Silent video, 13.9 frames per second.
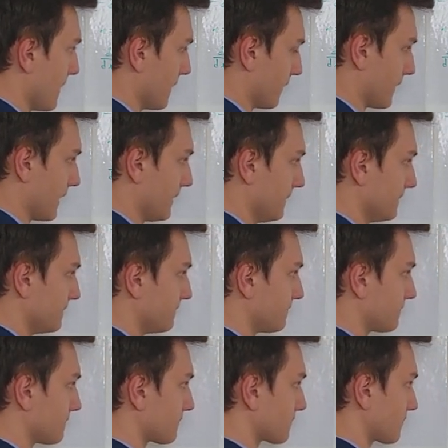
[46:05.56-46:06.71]
Okay?
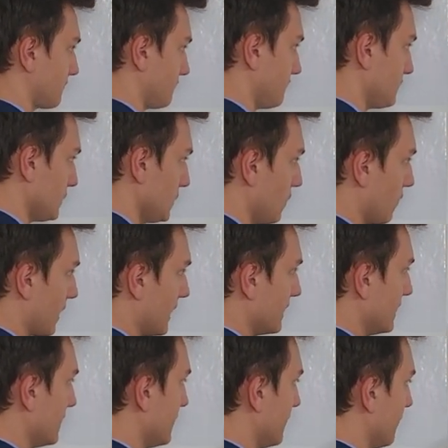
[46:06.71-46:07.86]
What I
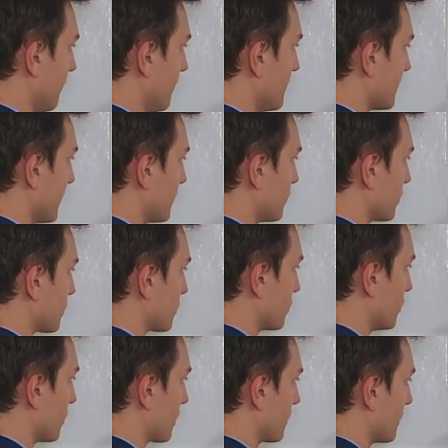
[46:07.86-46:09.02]
did here is I just
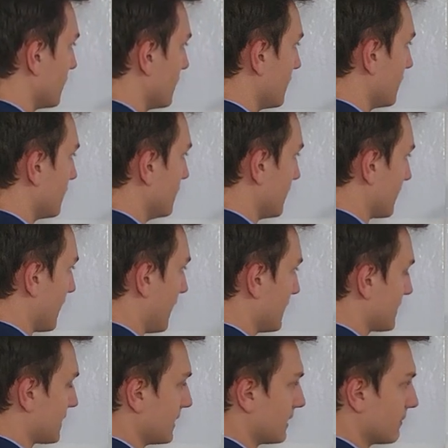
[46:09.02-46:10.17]
took the
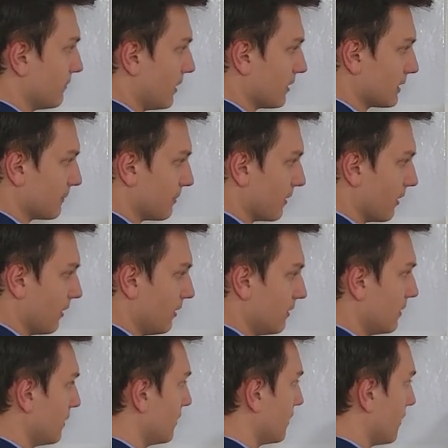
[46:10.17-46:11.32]
constant multiple
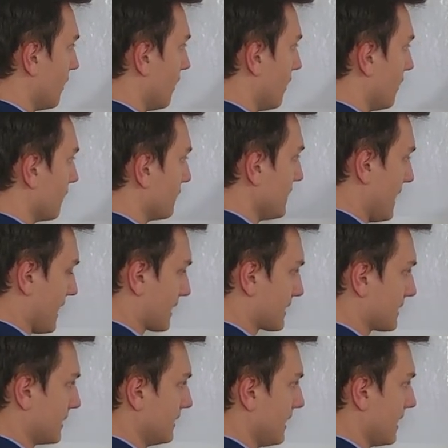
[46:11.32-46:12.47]
of the
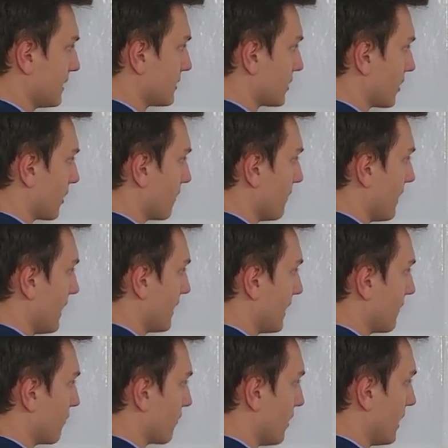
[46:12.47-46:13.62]
x to the n term and
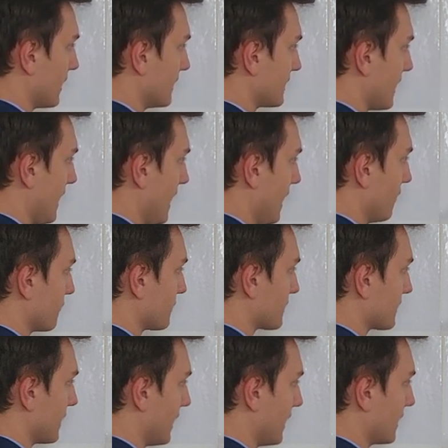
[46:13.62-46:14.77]
I brought it
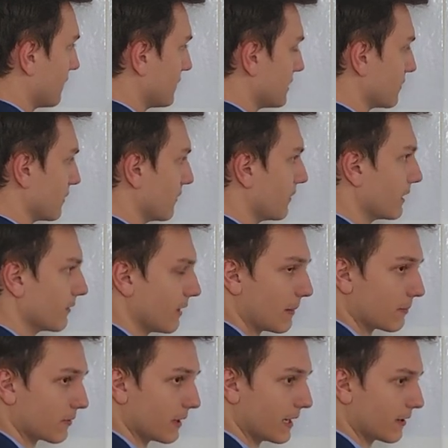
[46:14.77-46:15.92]
outside of the derivative
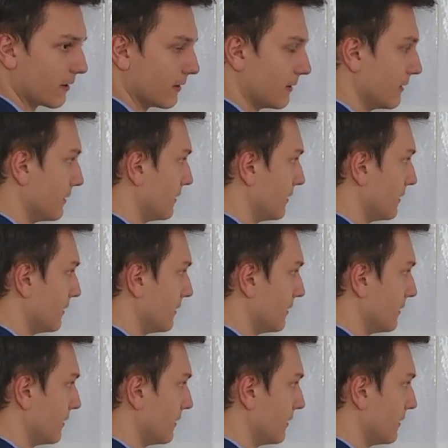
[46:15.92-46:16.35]
operator.